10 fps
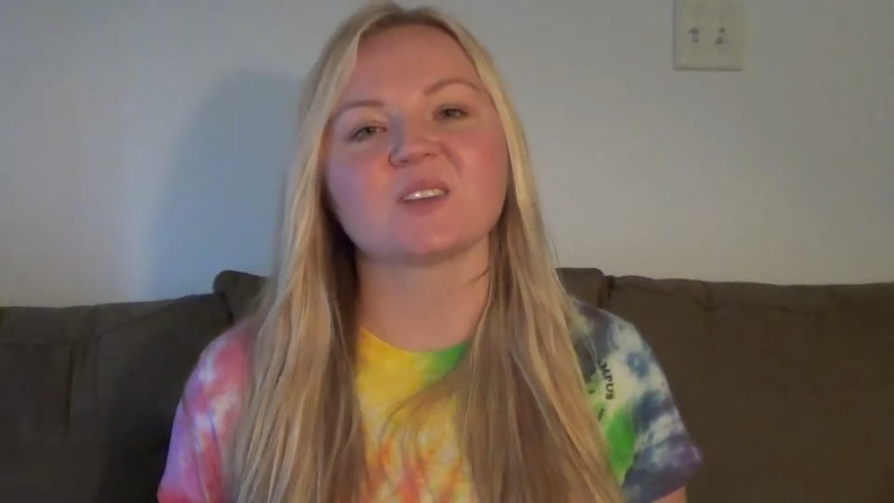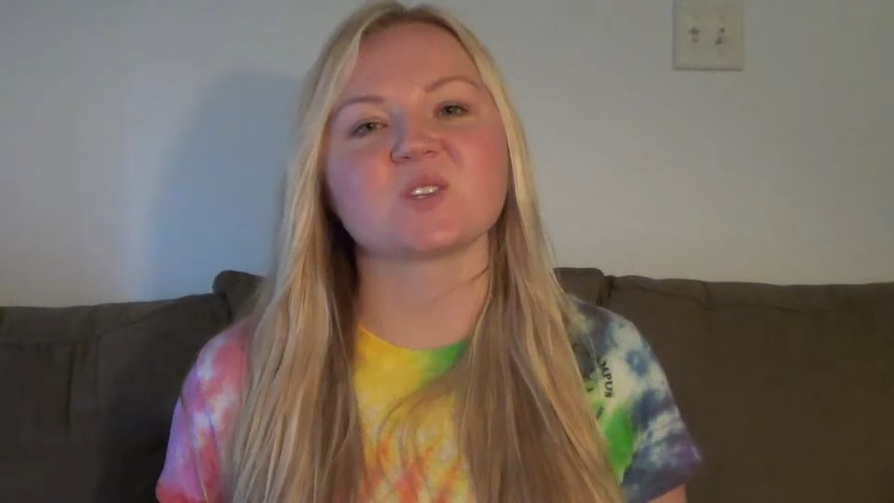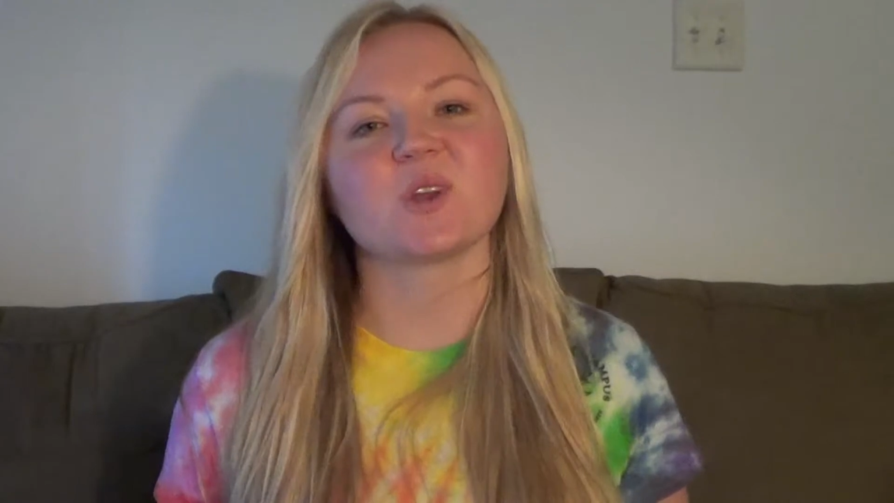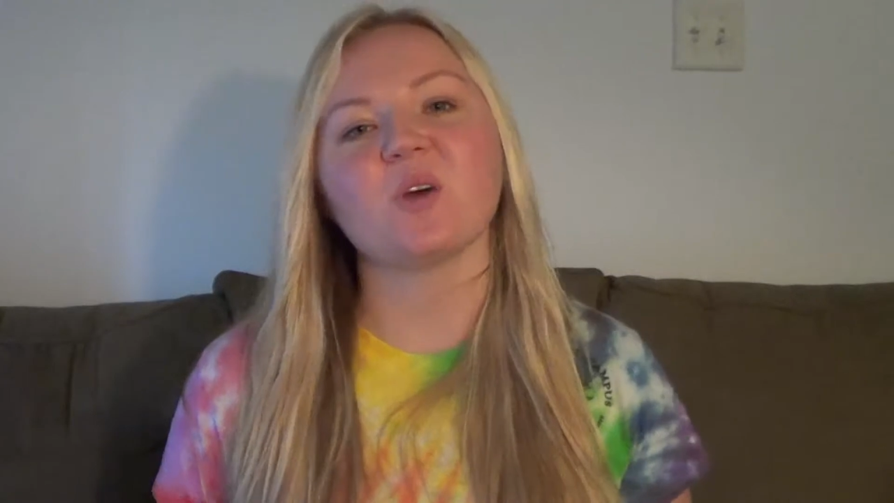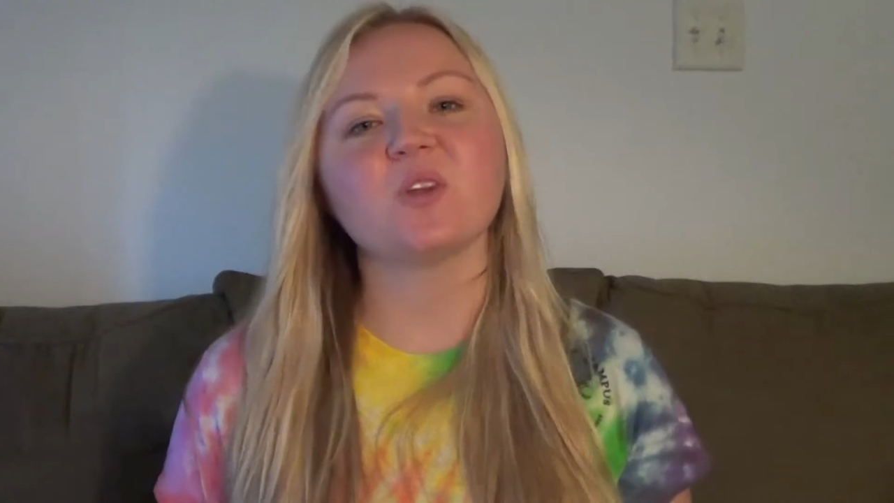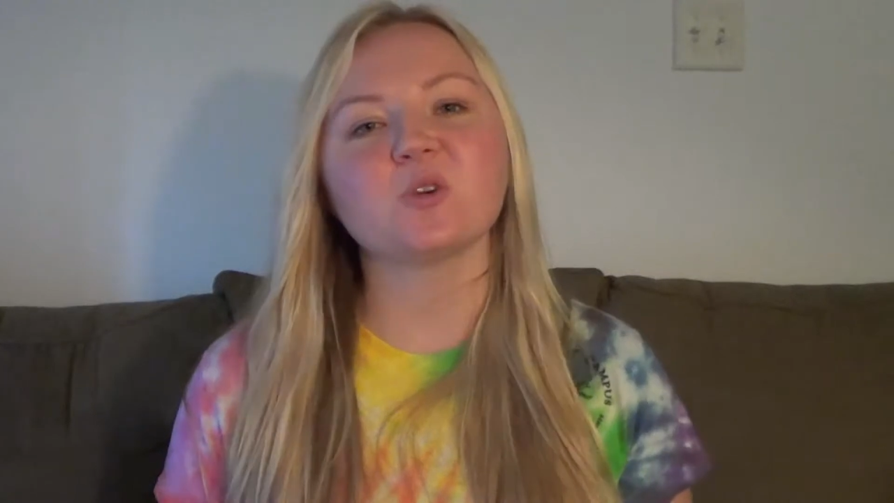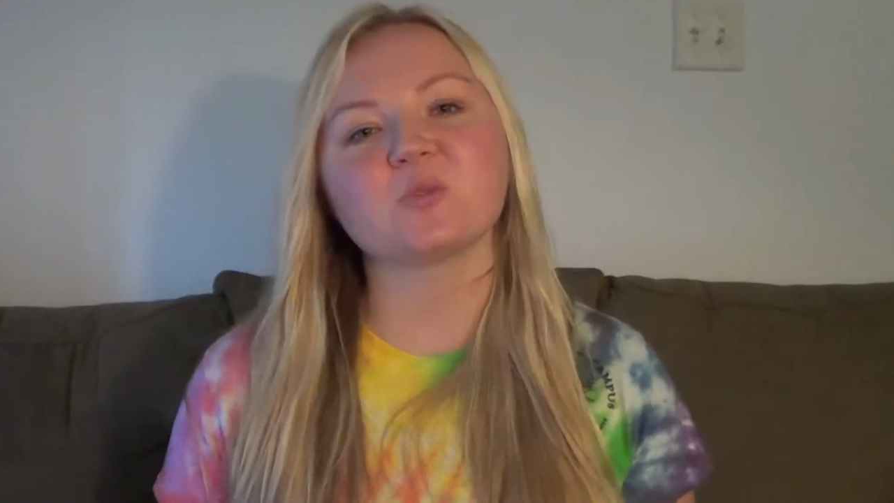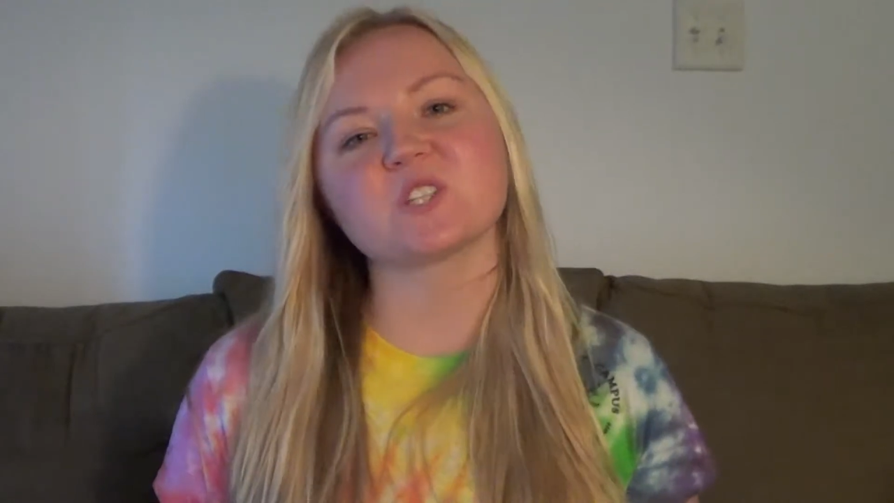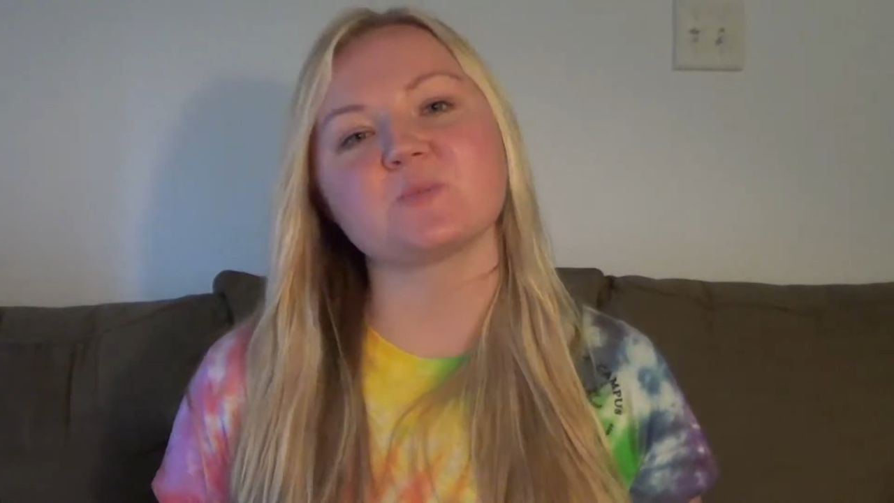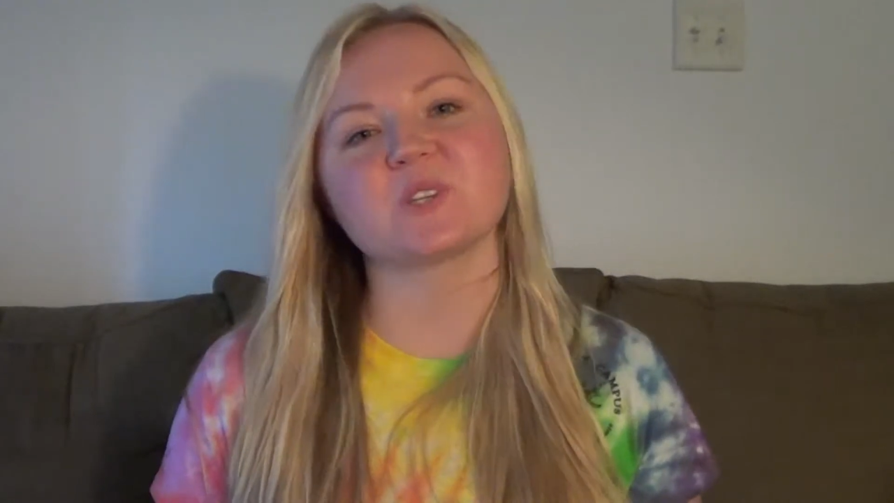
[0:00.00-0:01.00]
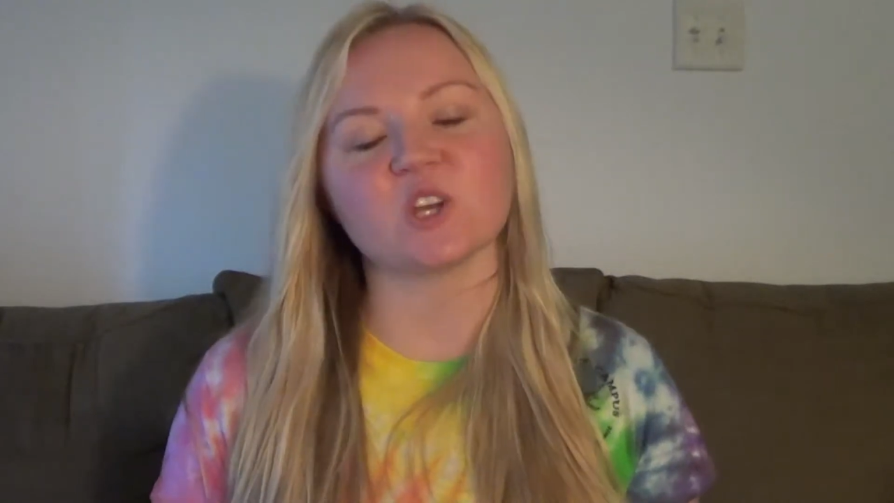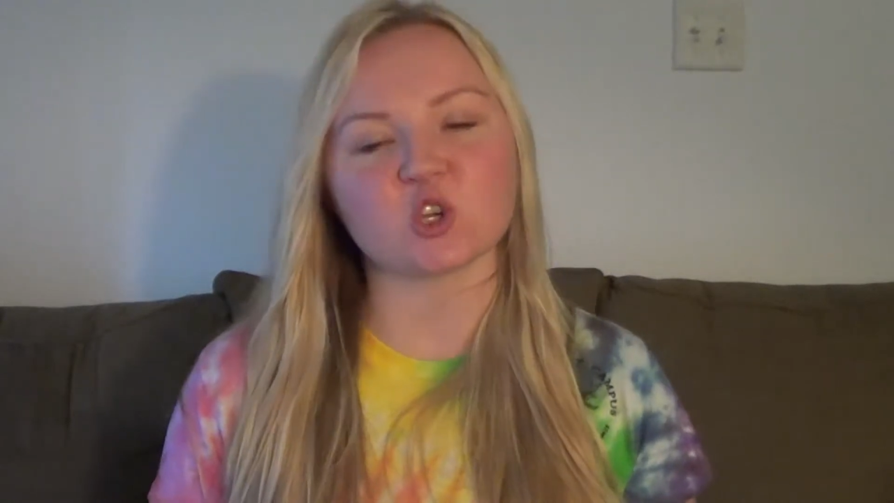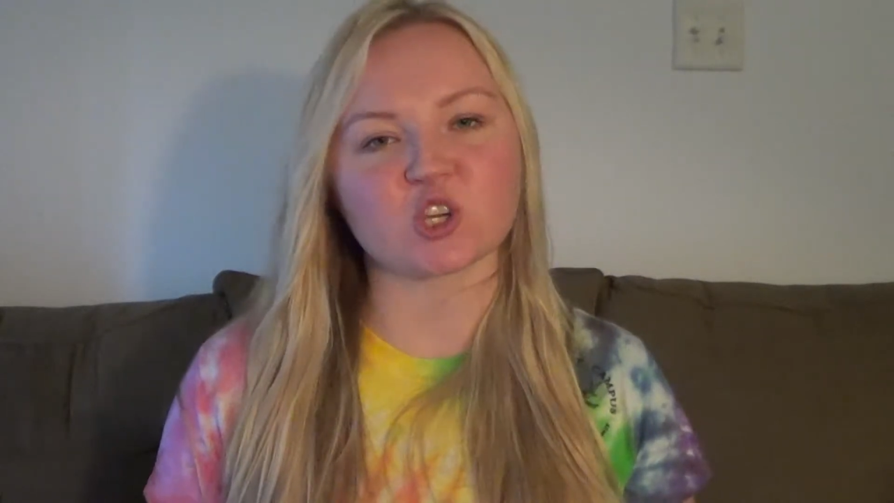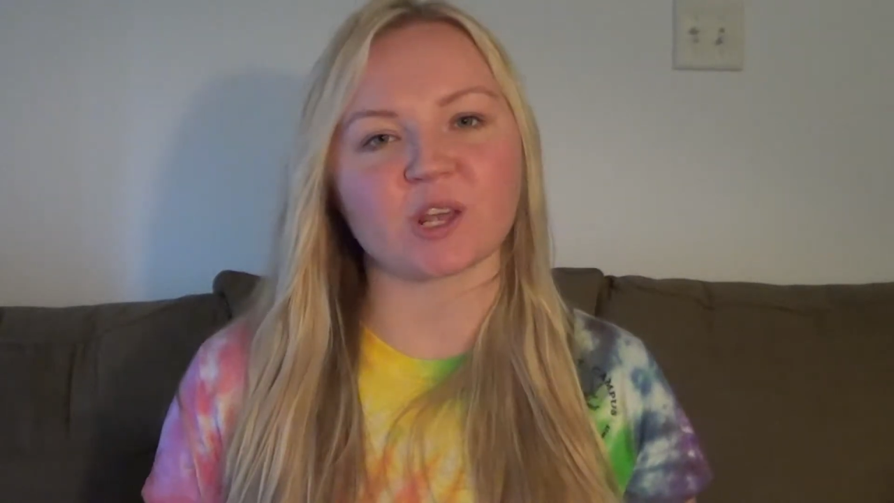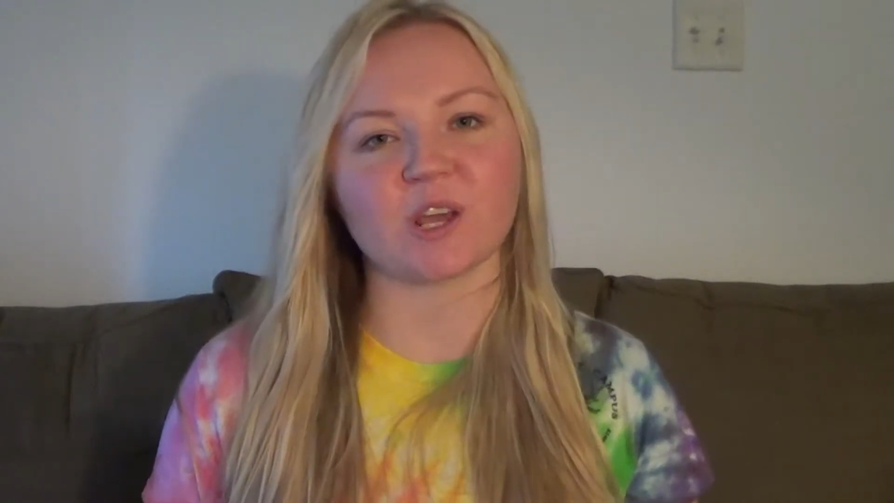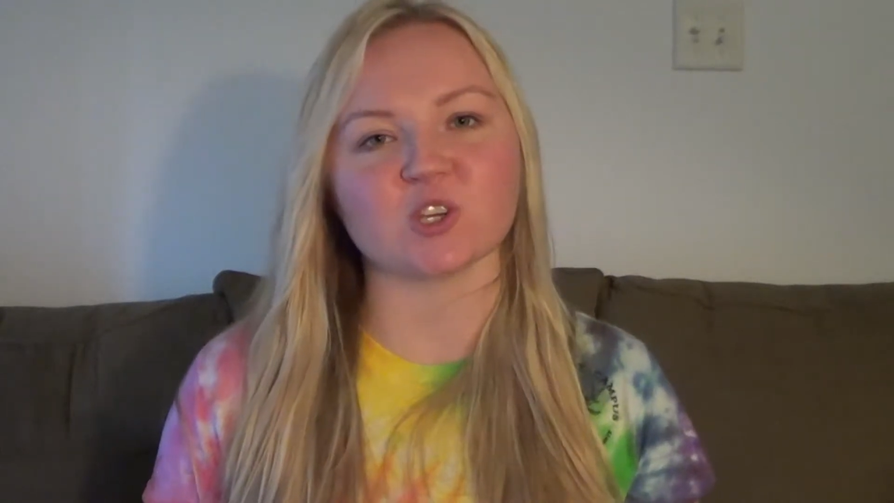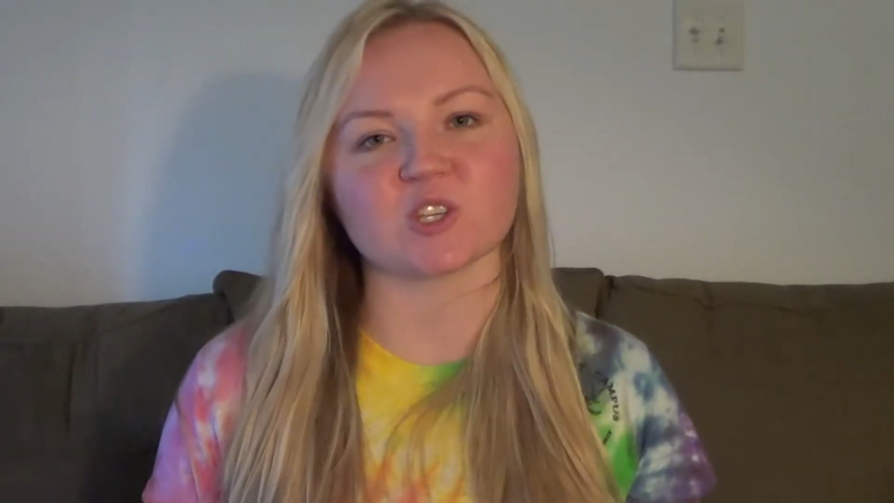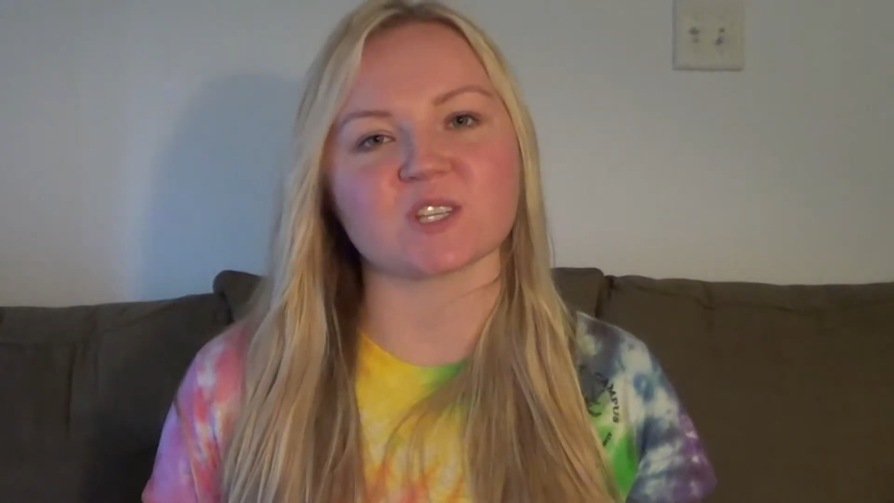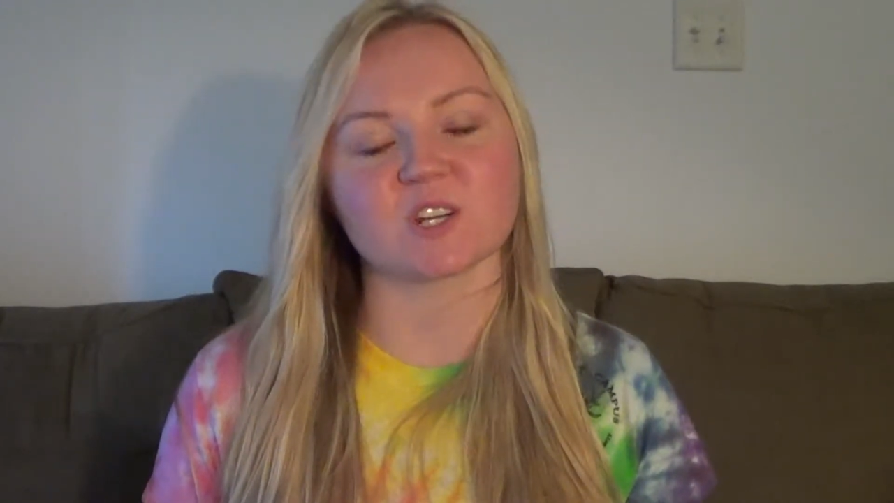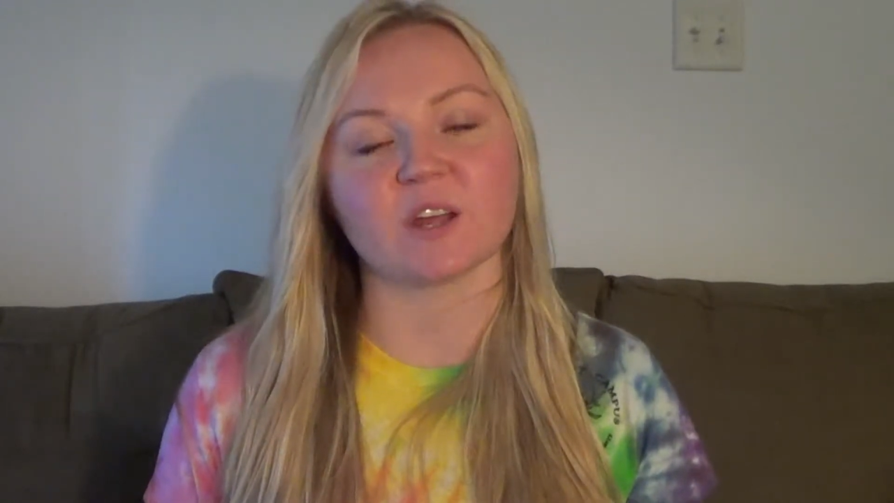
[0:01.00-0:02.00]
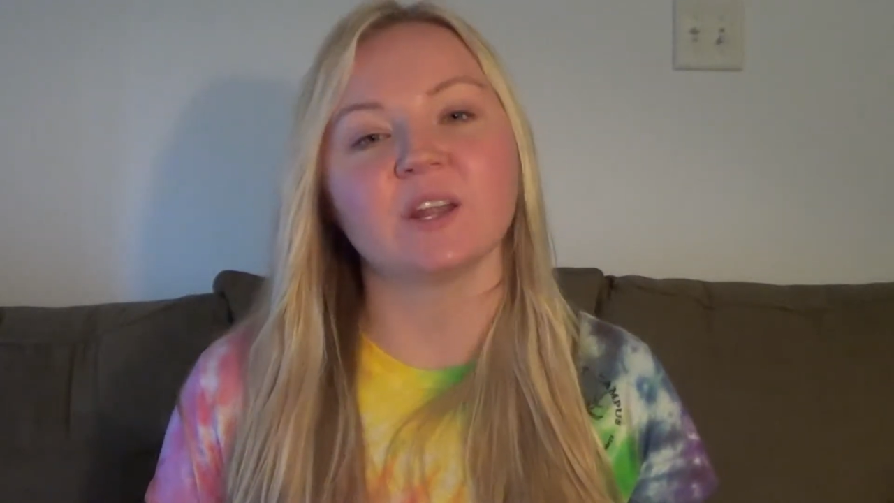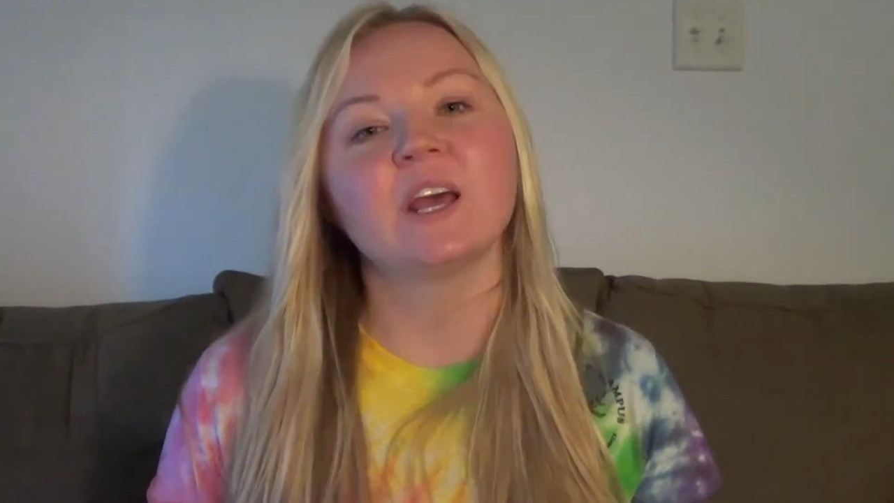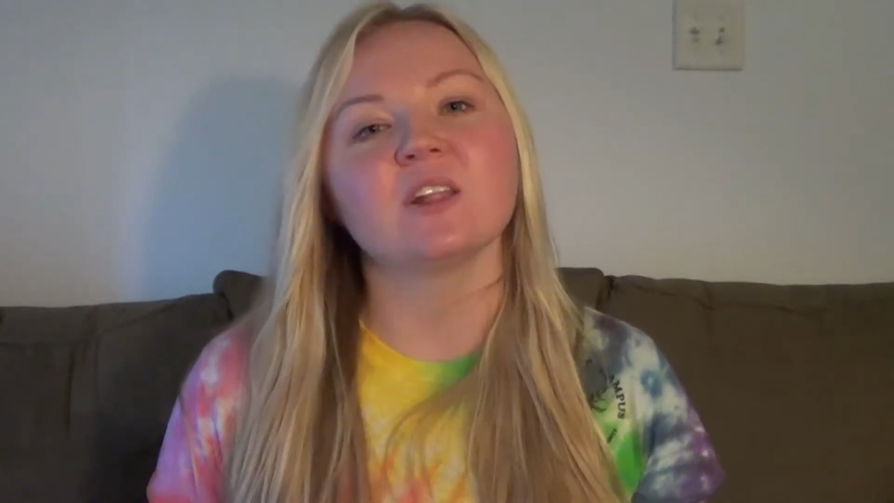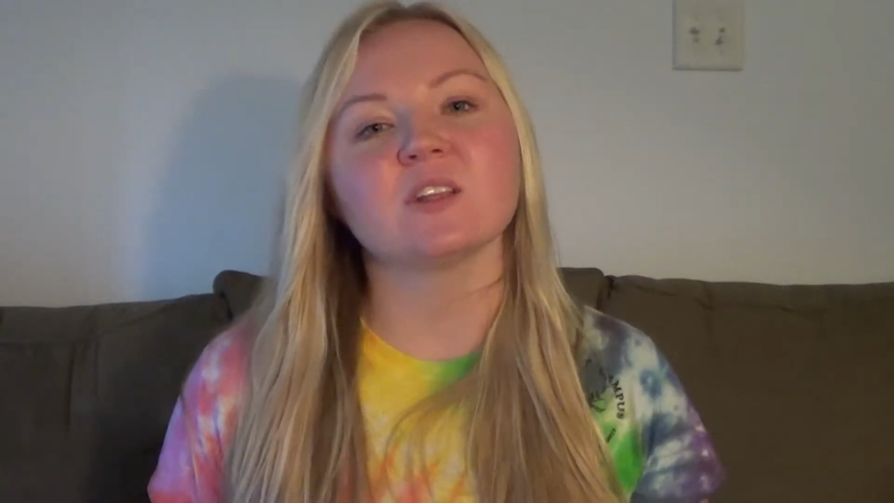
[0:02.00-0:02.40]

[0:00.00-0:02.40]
So now that your precipitation gauge is done,